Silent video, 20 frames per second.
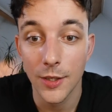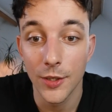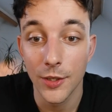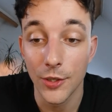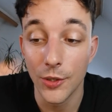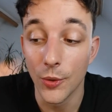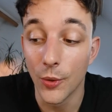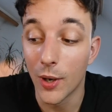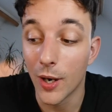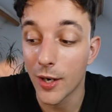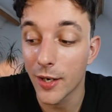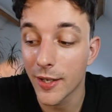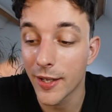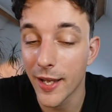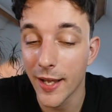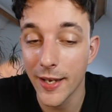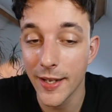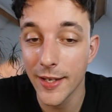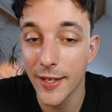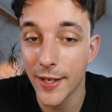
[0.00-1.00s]
You are
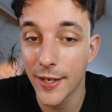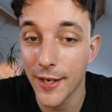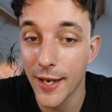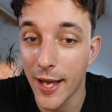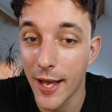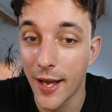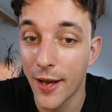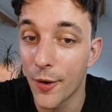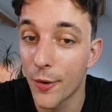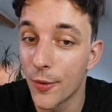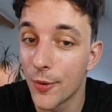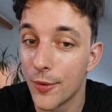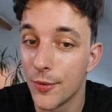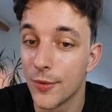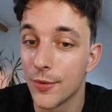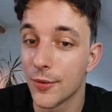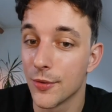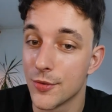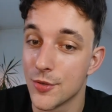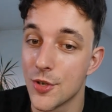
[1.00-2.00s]
getting it now.
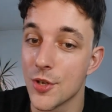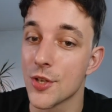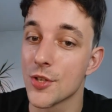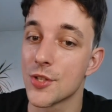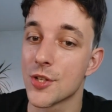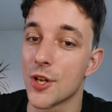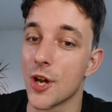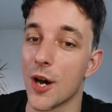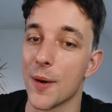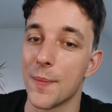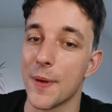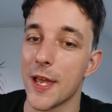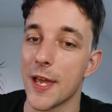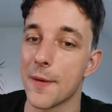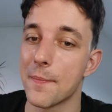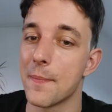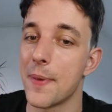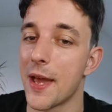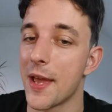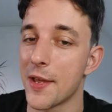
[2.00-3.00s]
Just copy
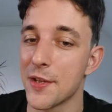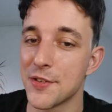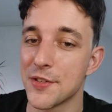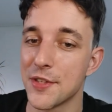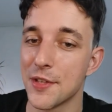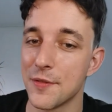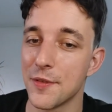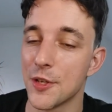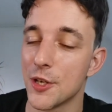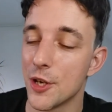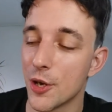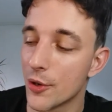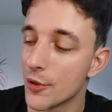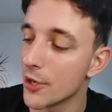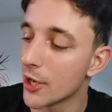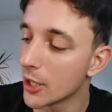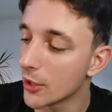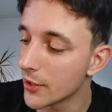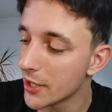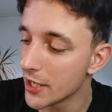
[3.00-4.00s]
and paste if you don't
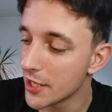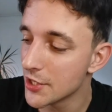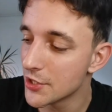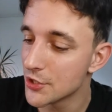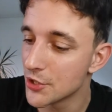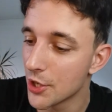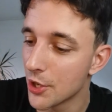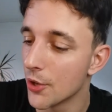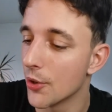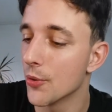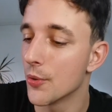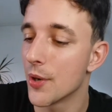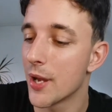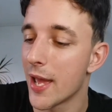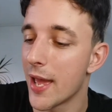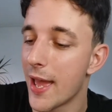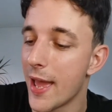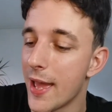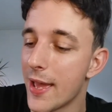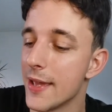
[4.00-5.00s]
know is
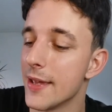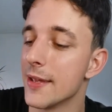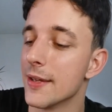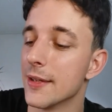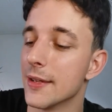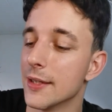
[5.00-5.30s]
okay.